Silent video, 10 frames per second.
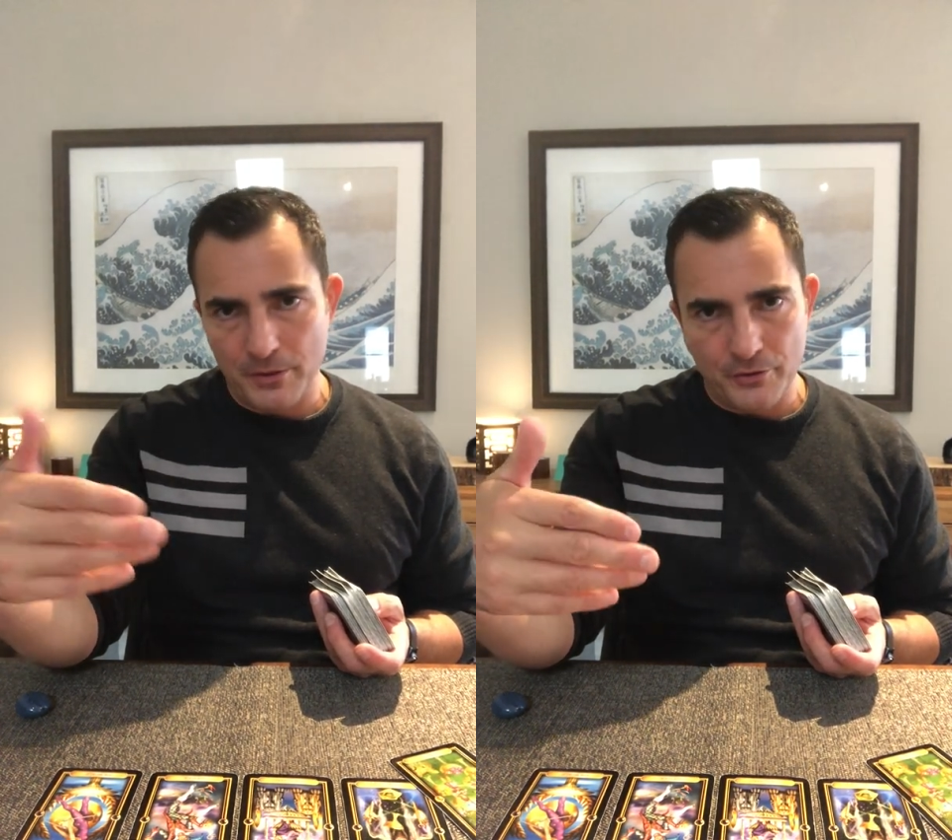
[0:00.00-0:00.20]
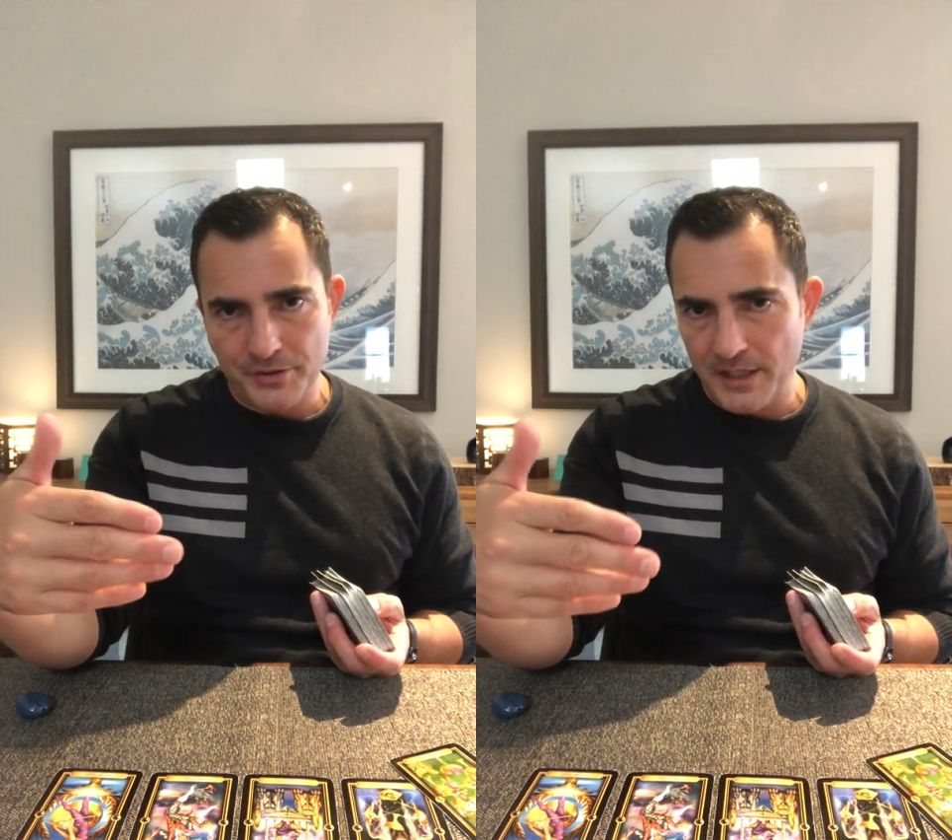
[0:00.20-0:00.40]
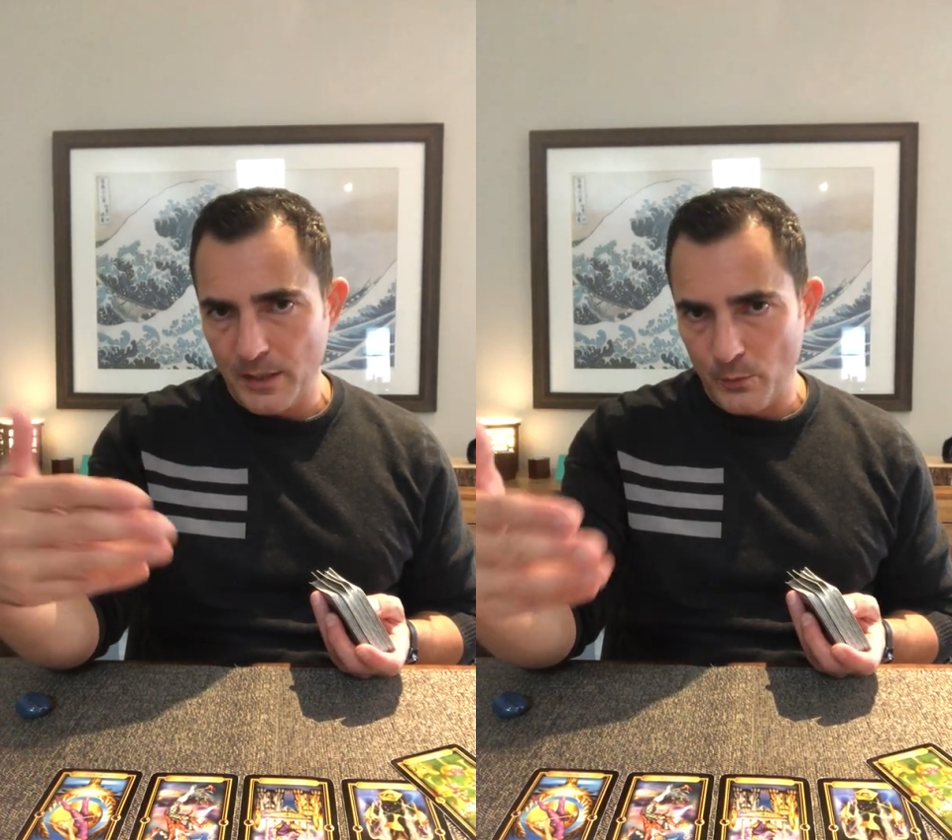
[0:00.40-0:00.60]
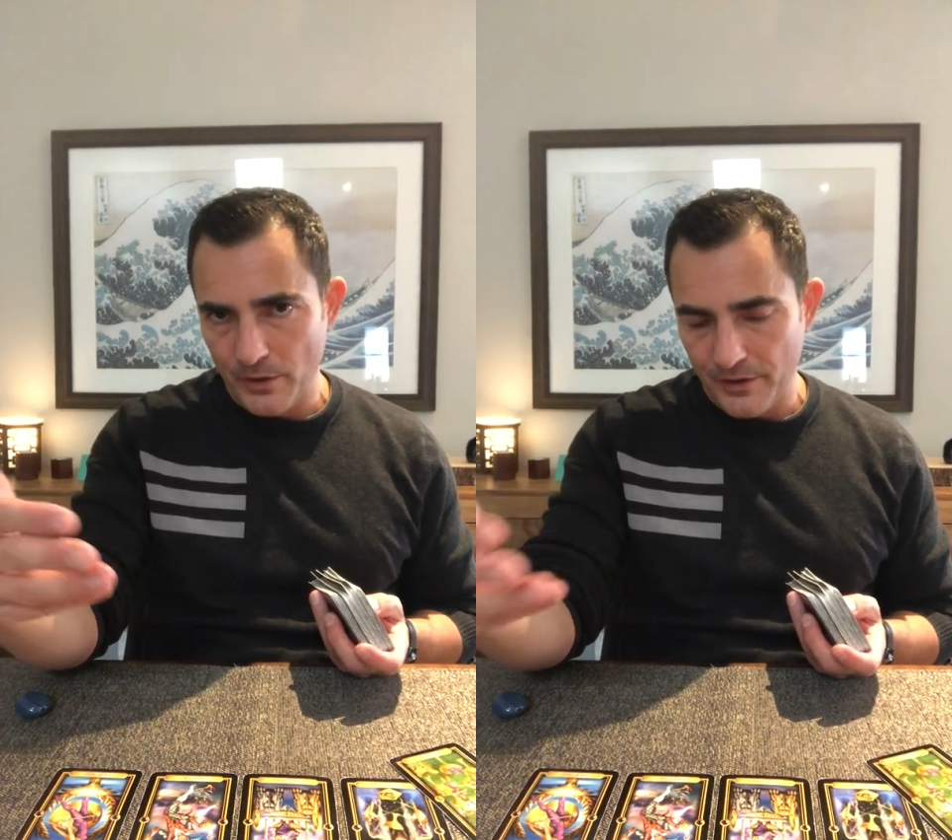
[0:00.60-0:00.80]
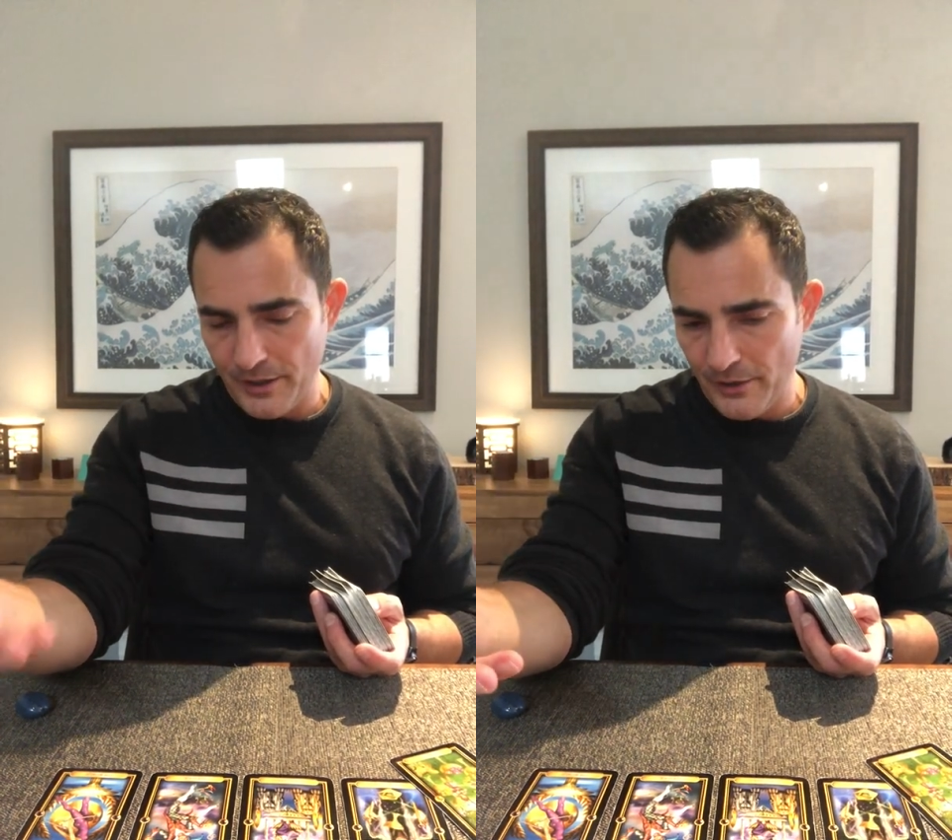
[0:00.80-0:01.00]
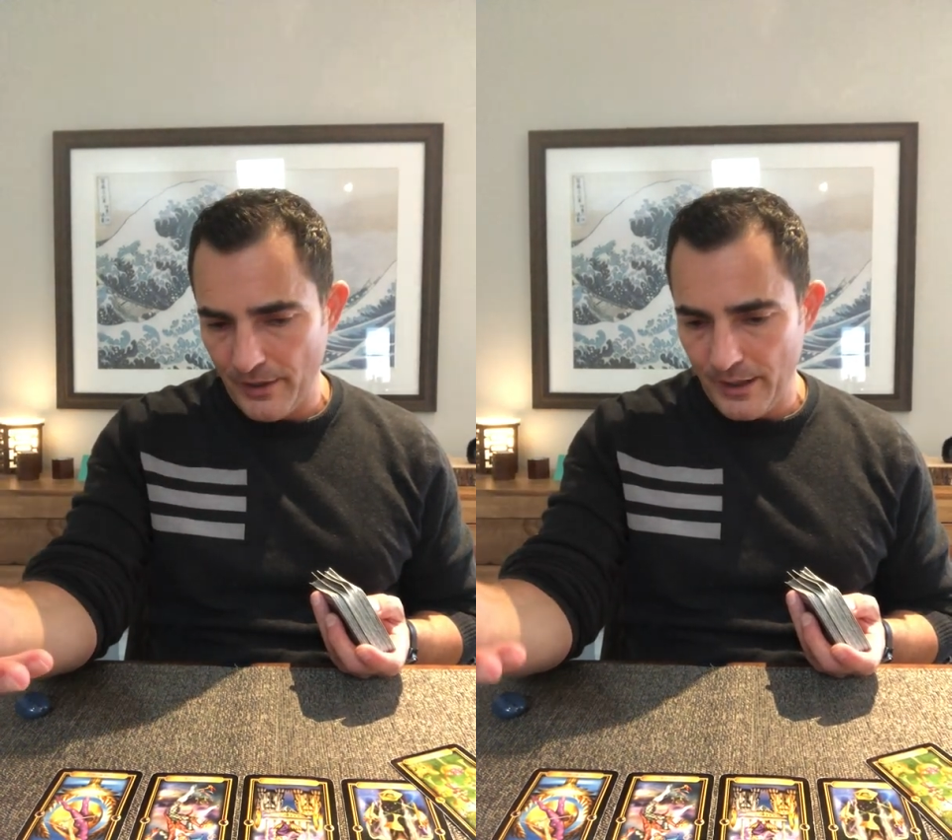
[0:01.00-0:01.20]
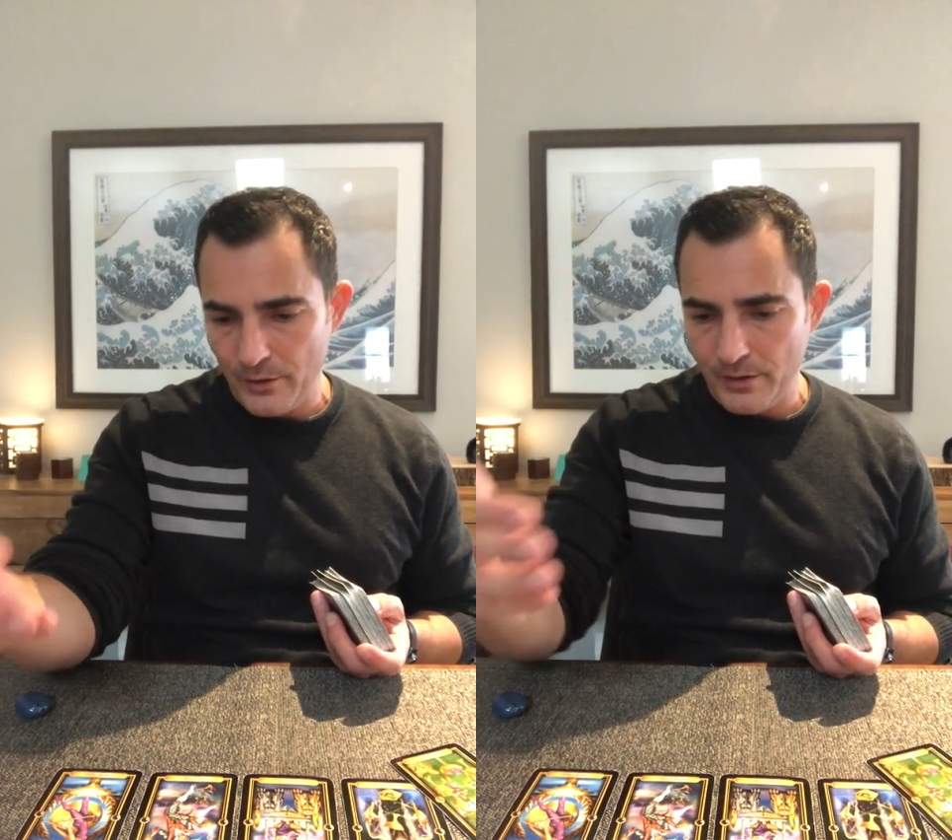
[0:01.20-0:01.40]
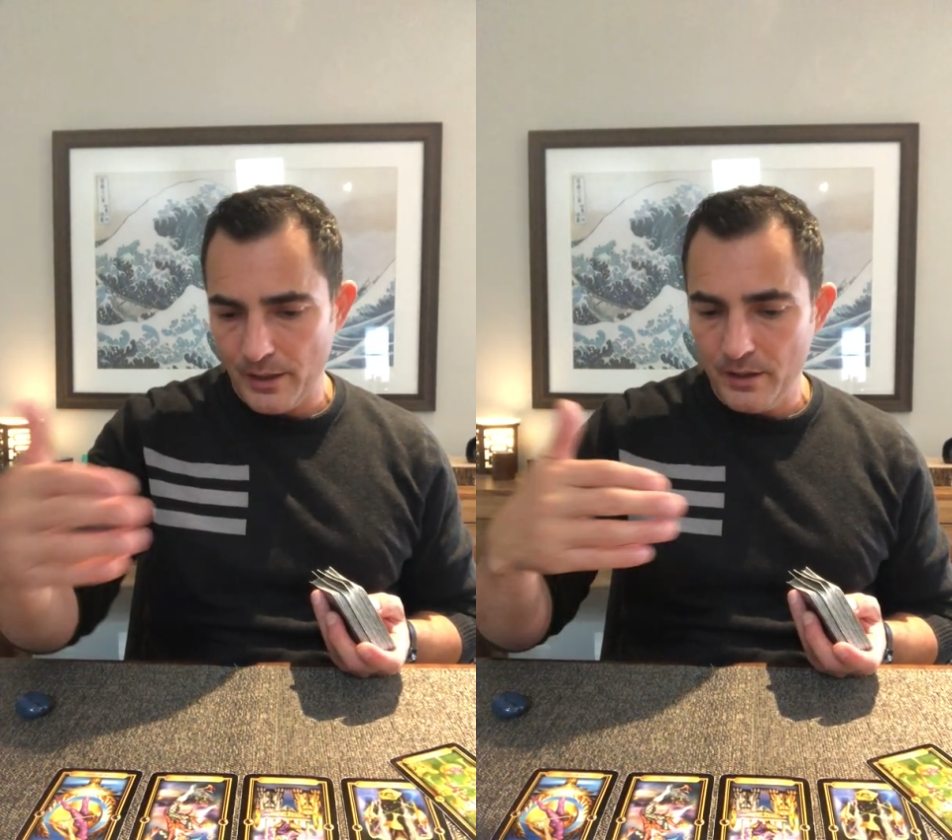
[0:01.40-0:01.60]
understanding where they're at,
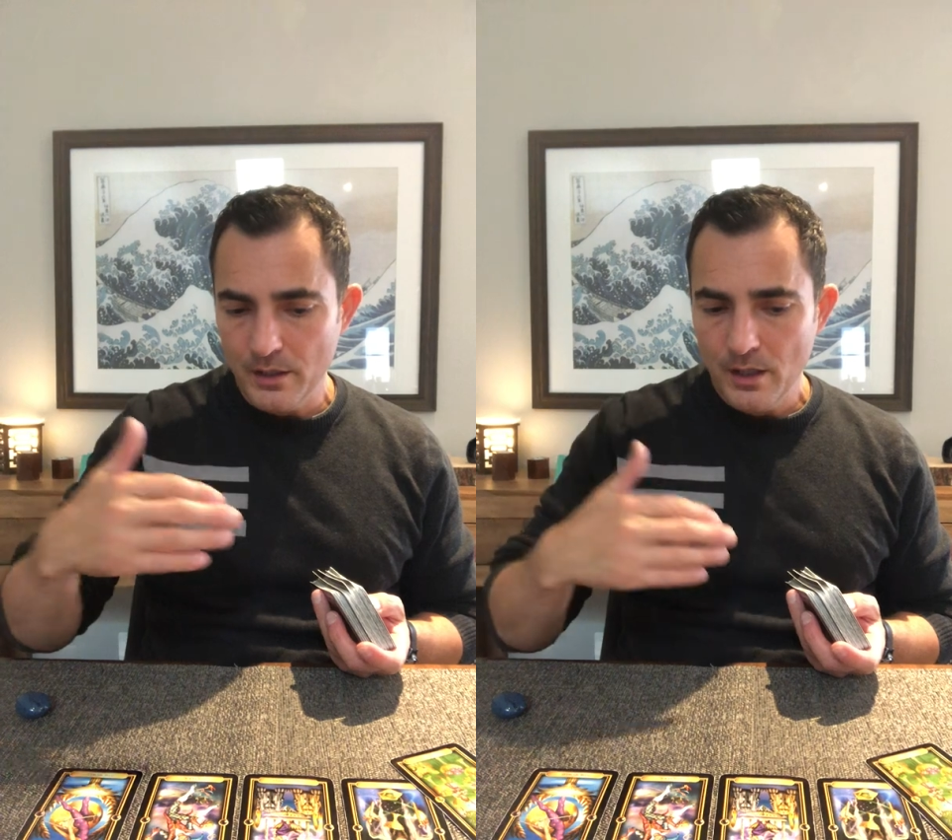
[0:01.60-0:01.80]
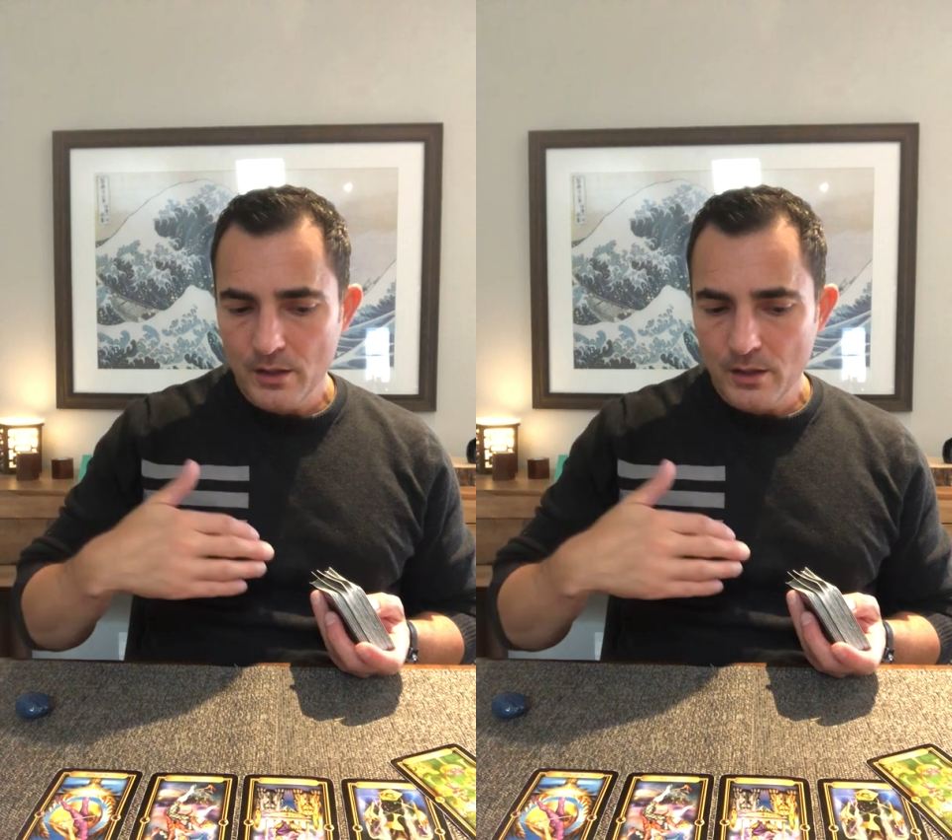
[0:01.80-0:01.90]
okay?